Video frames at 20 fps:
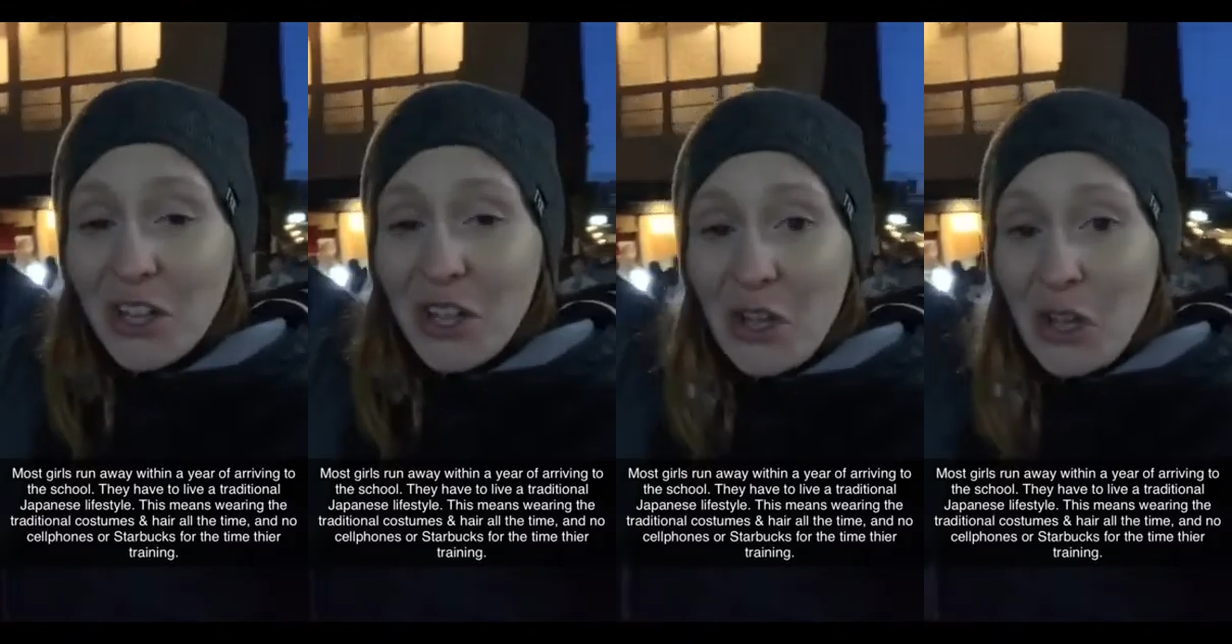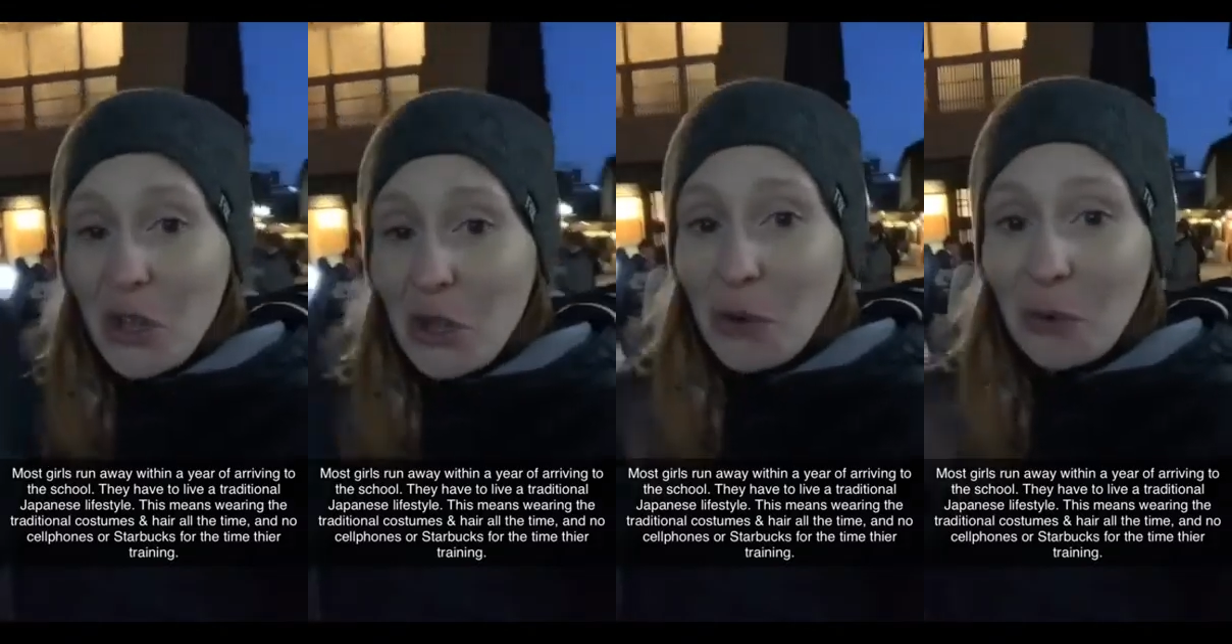
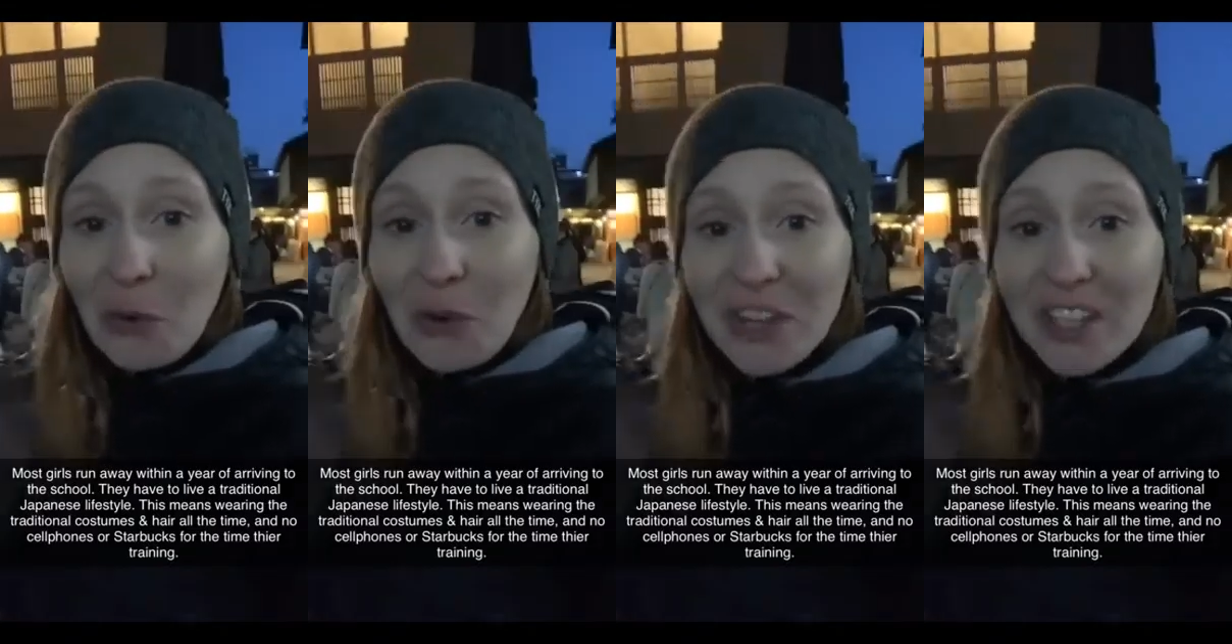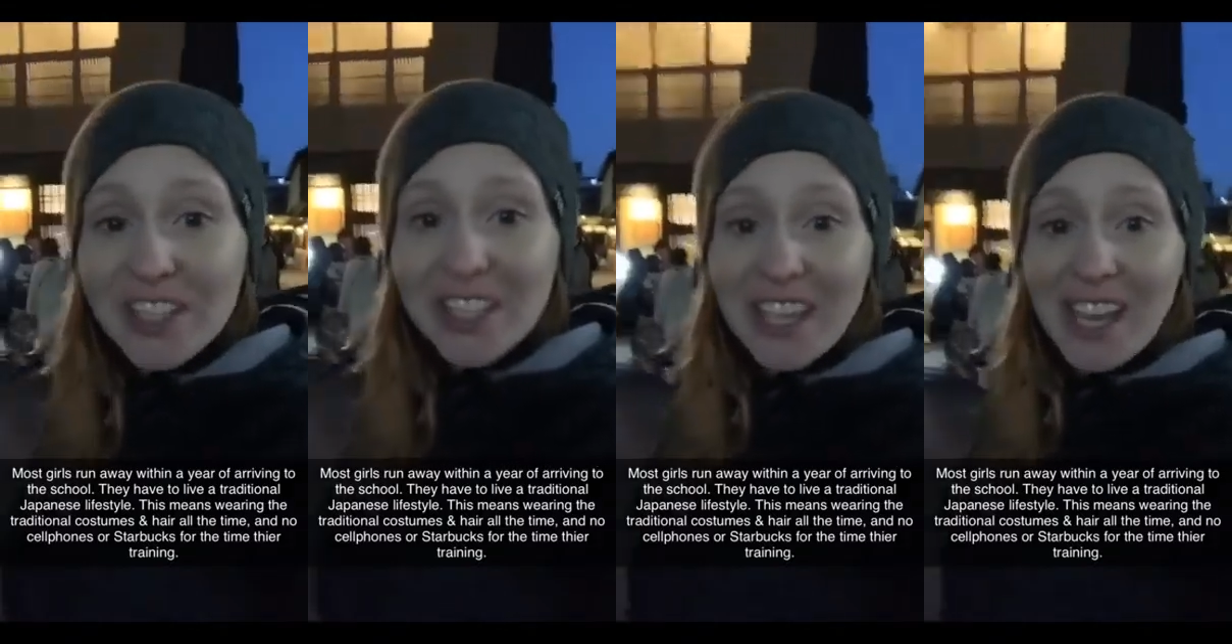work as a
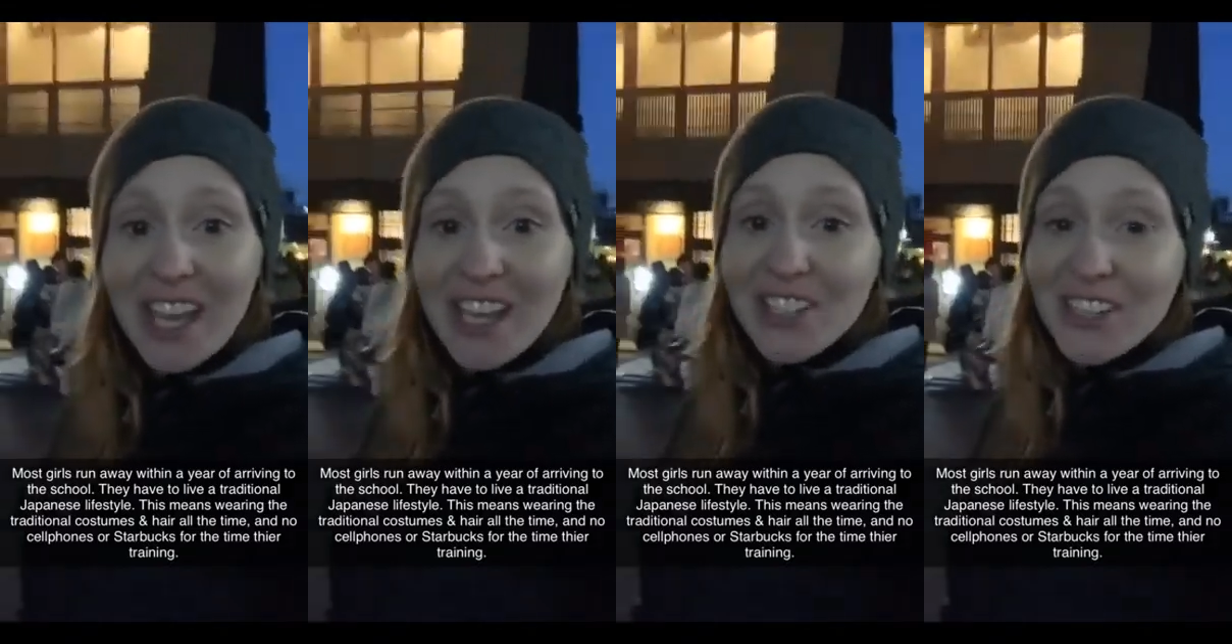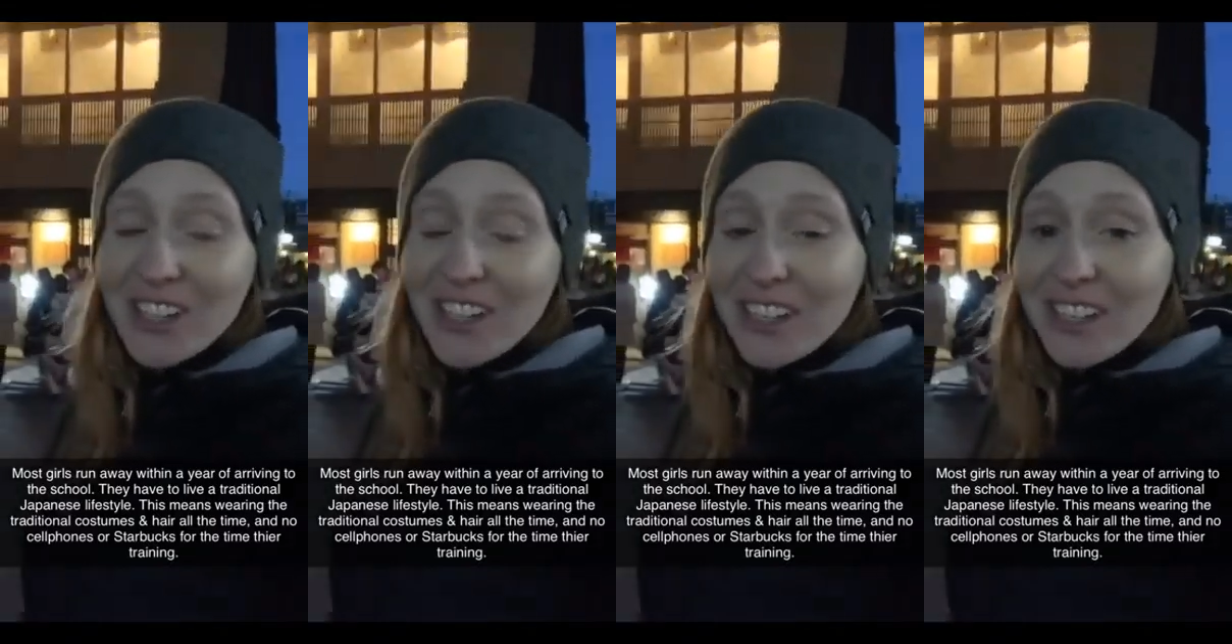
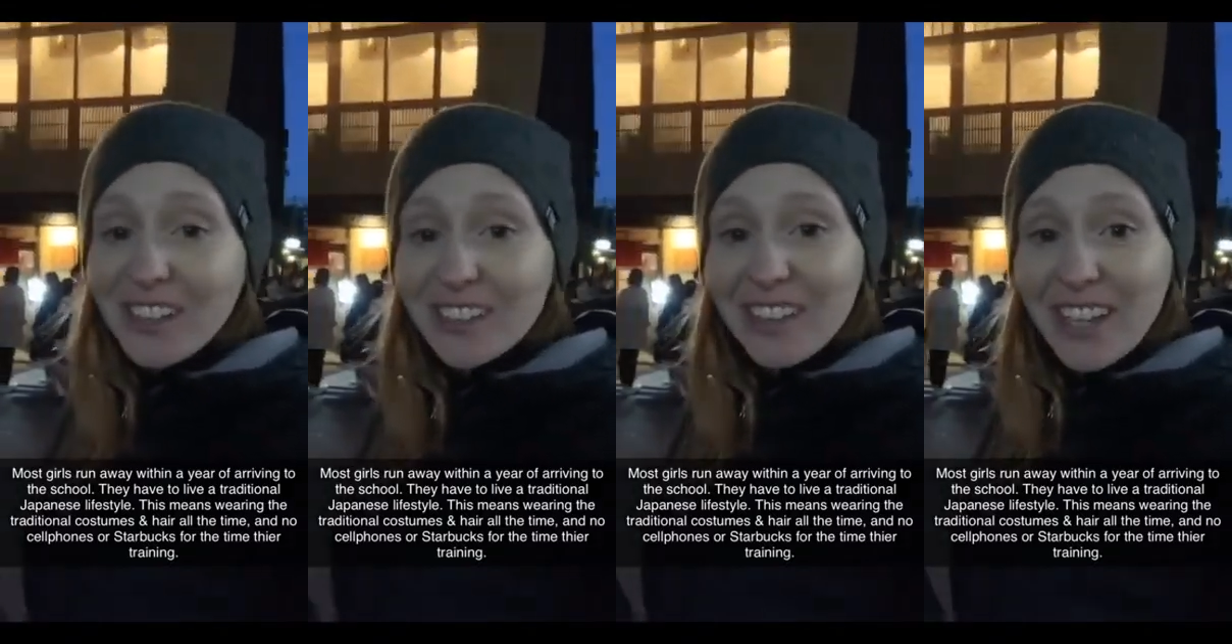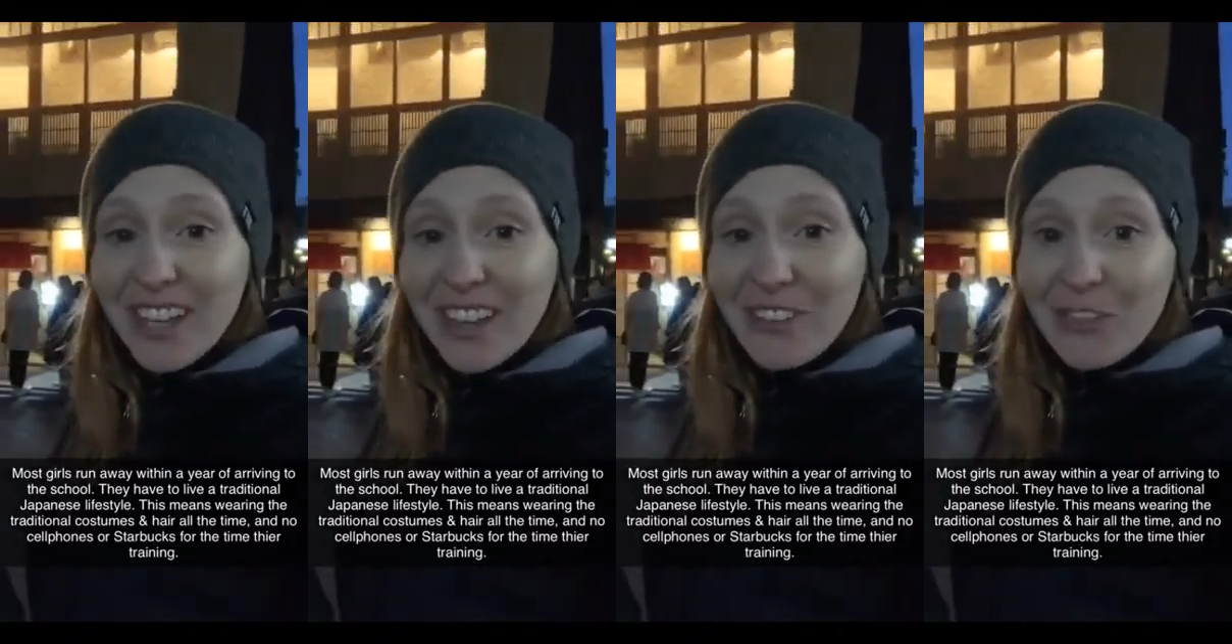geisha like a
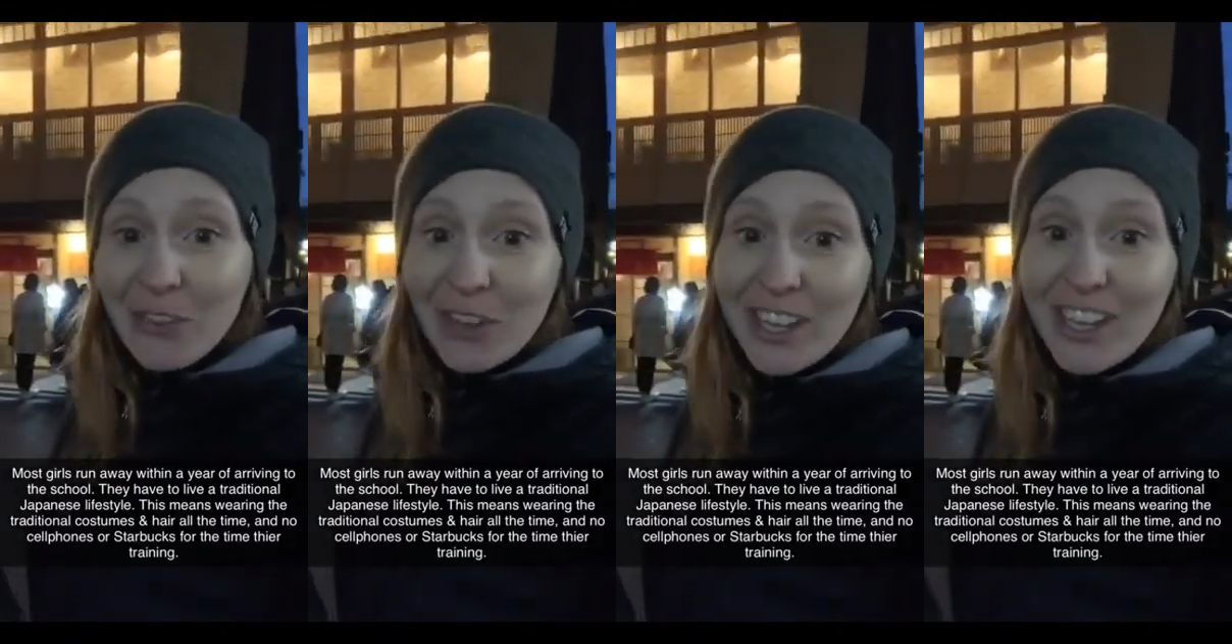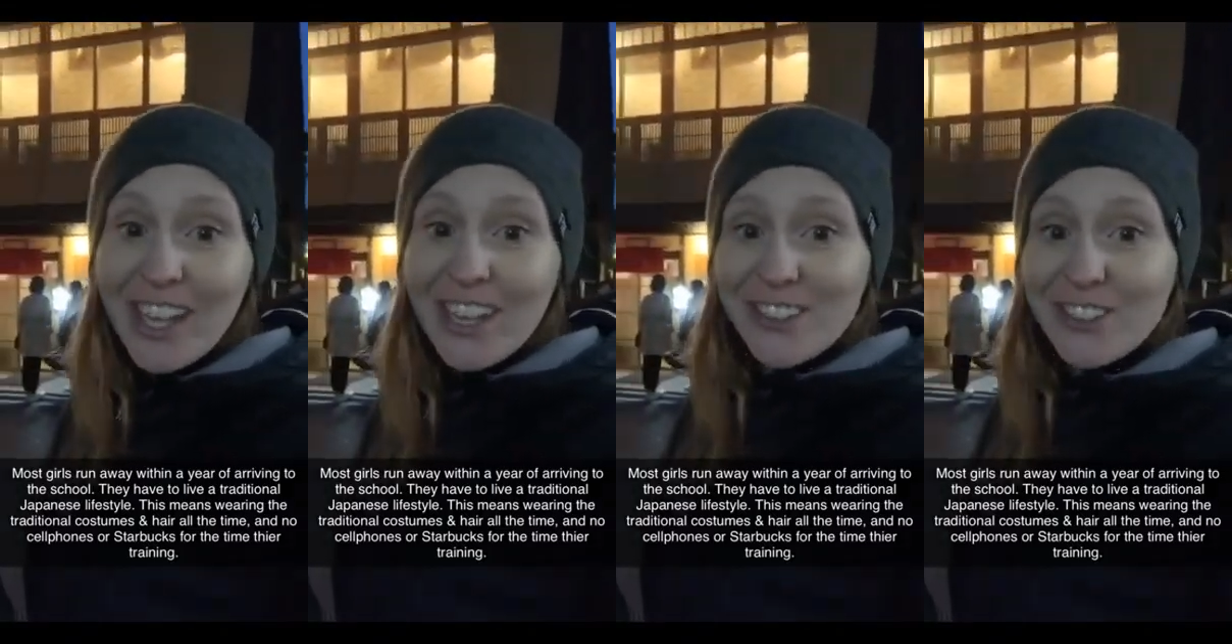
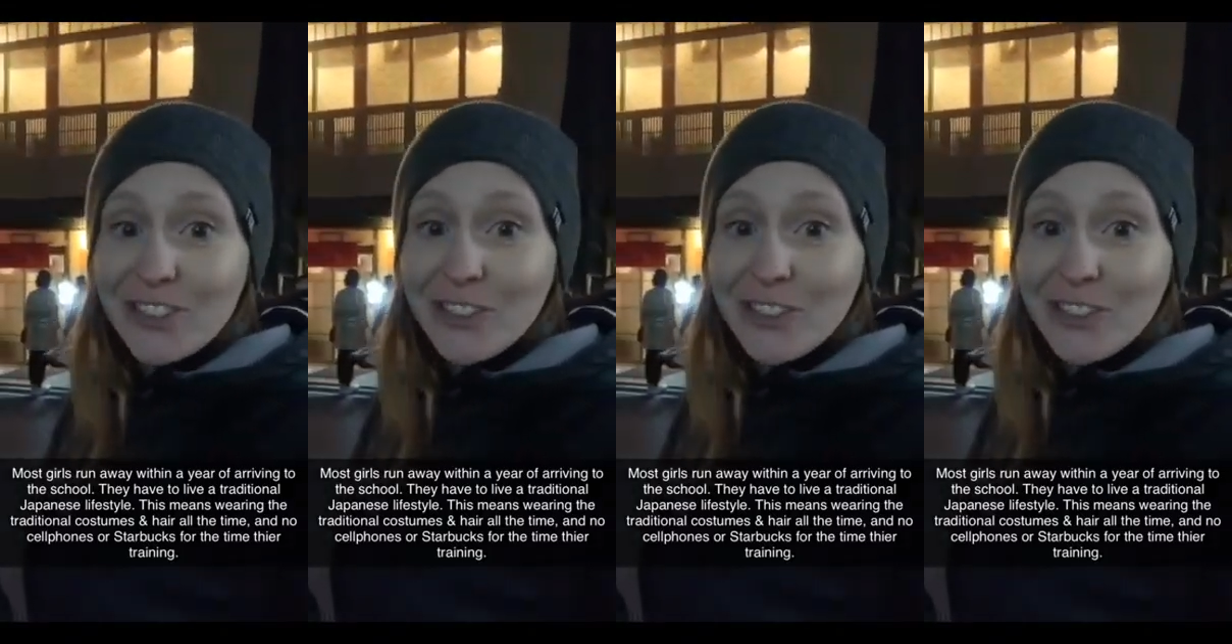freelancer.